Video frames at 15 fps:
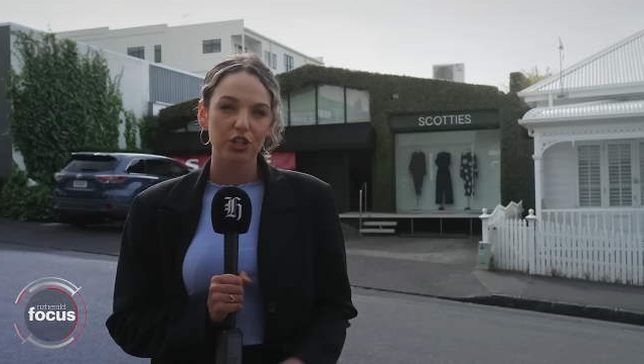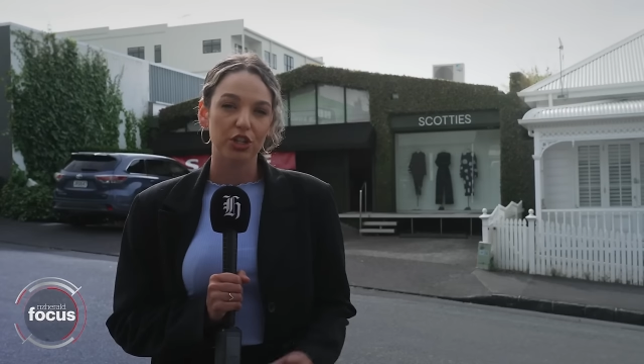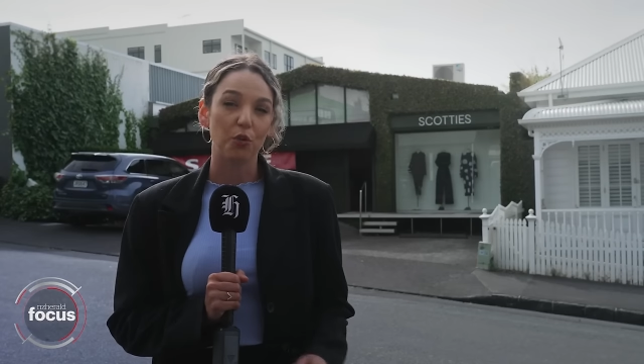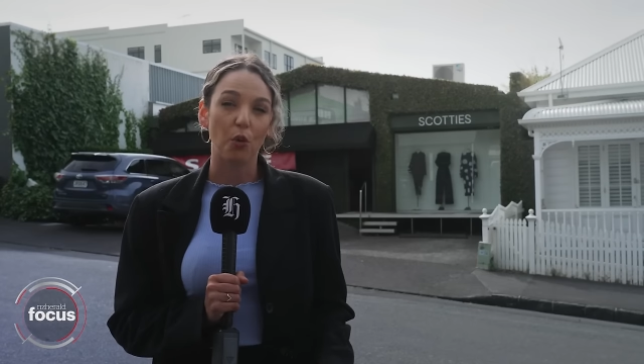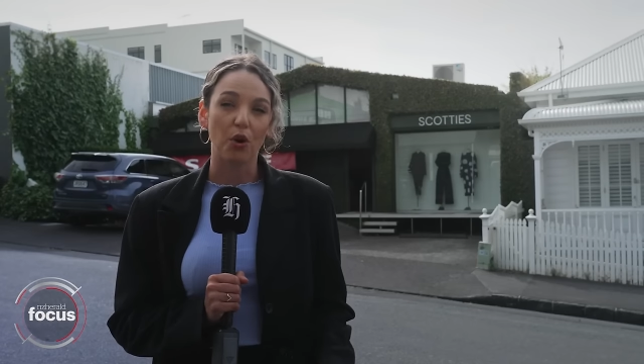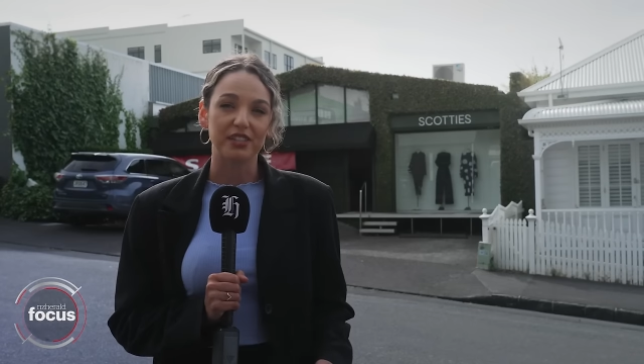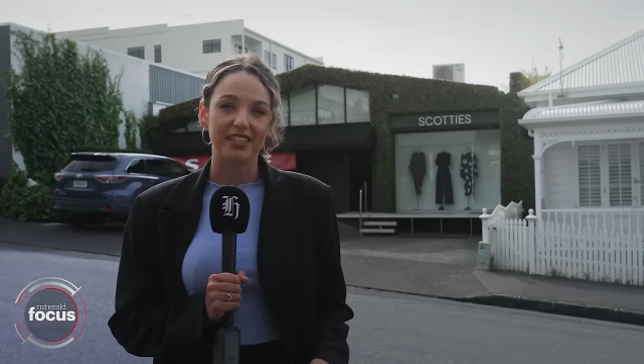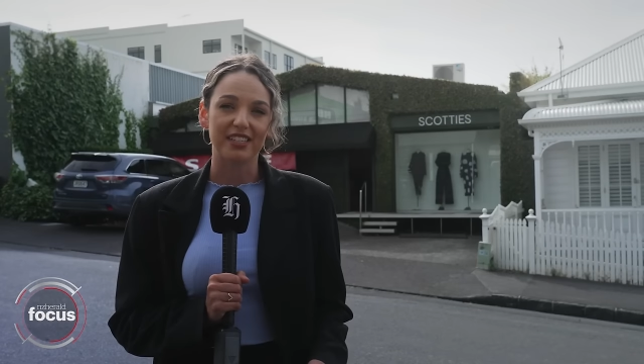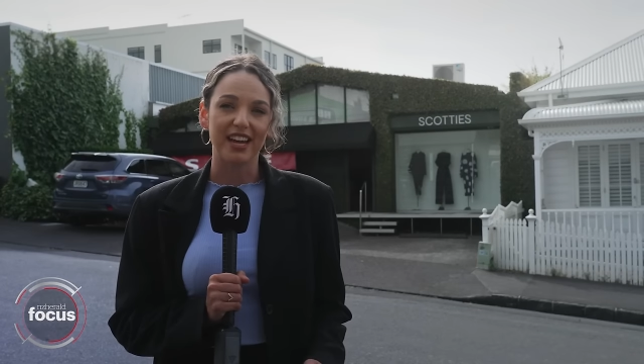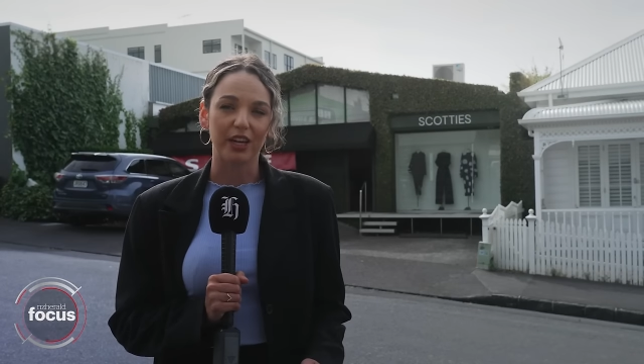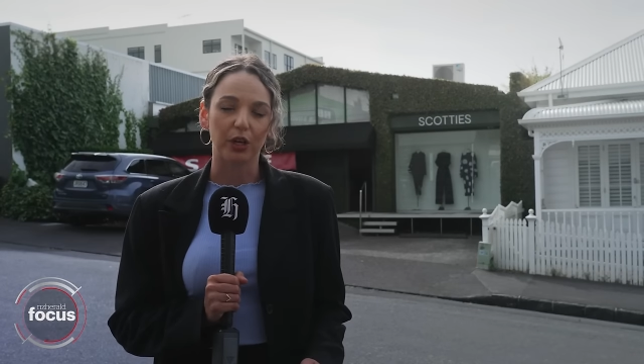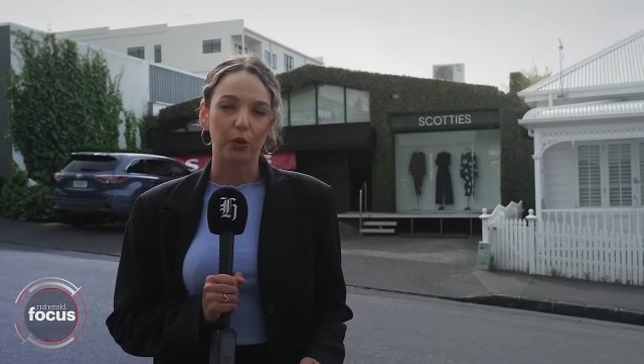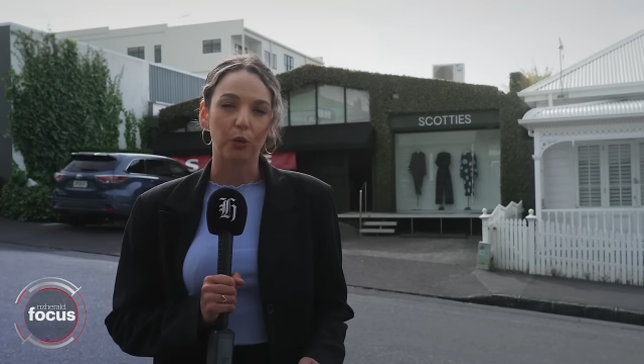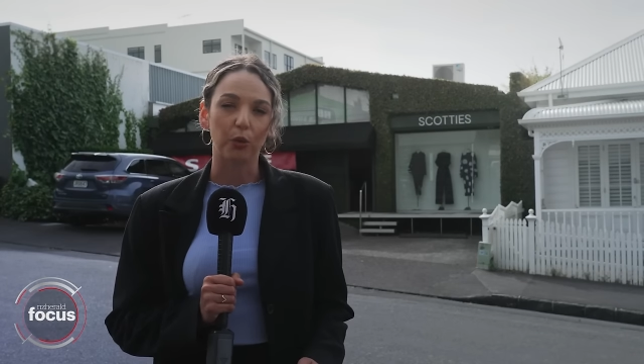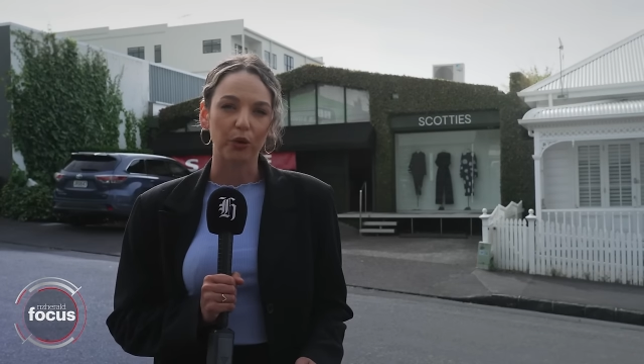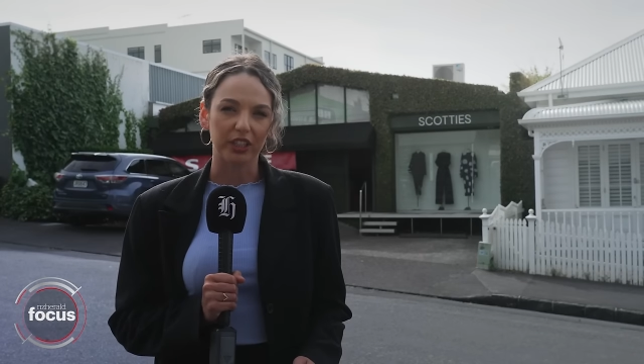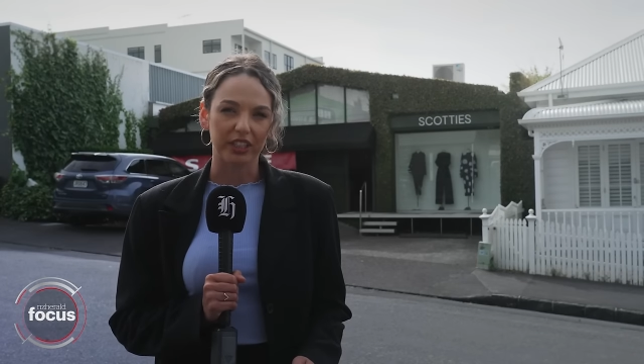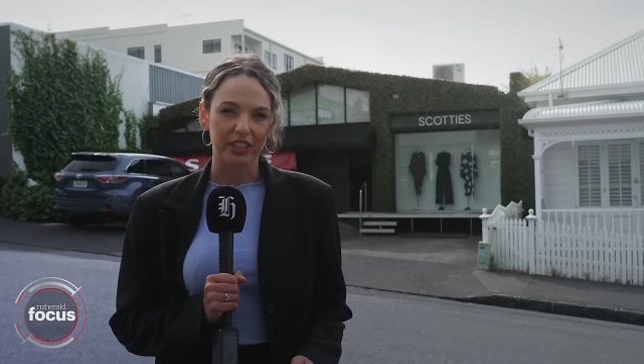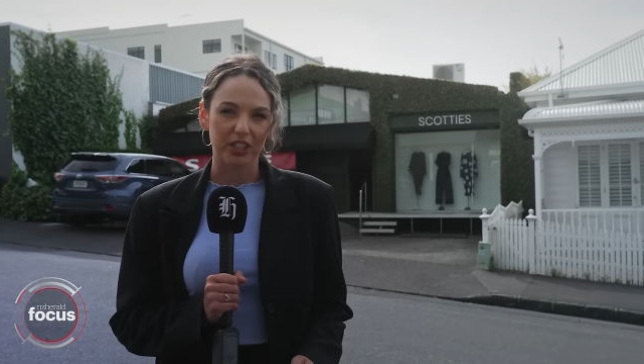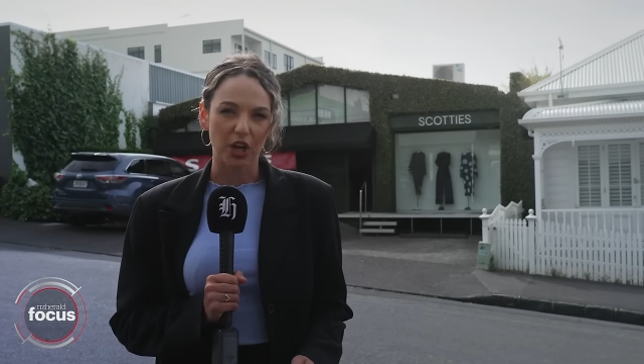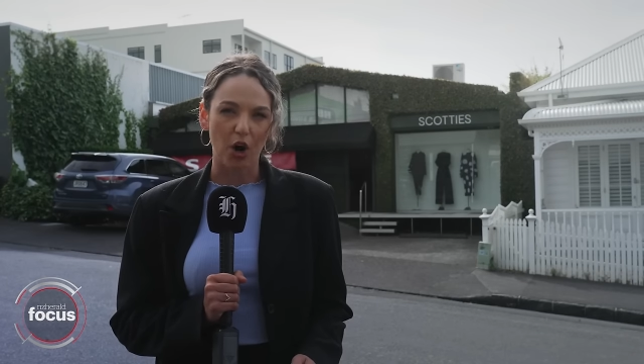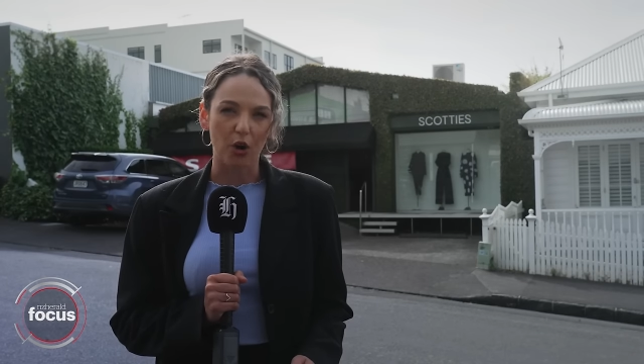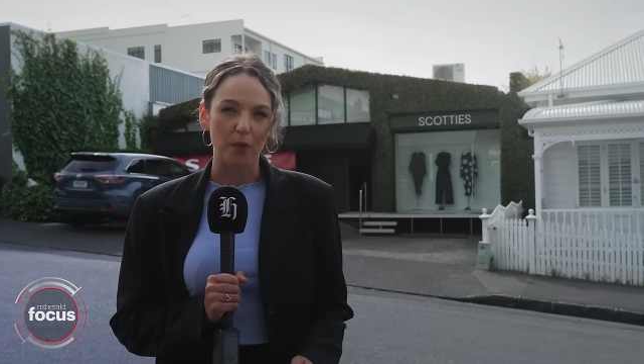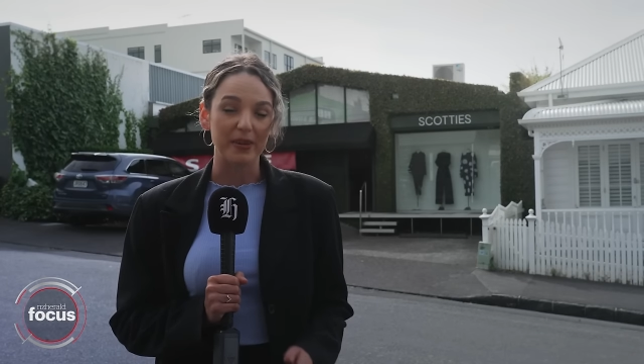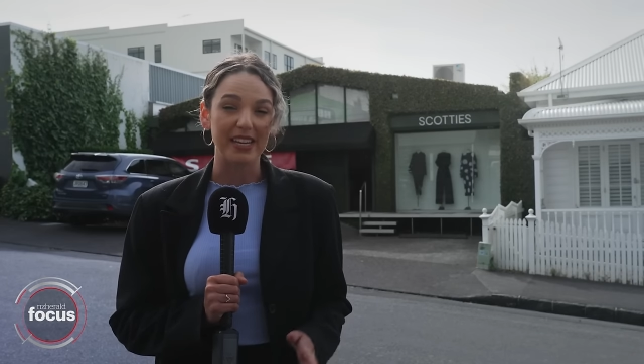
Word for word: She wasn't at her Auckland home